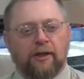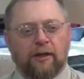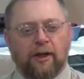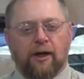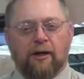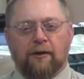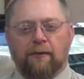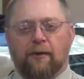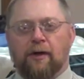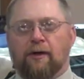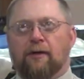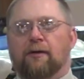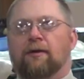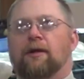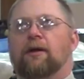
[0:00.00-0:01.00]
uh,
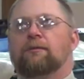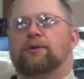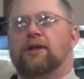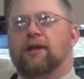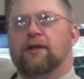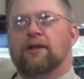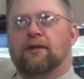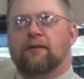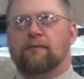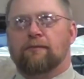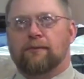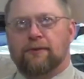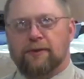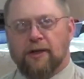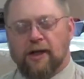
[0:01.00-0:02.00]
uh I'm trying to,
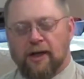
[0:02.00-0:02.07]
to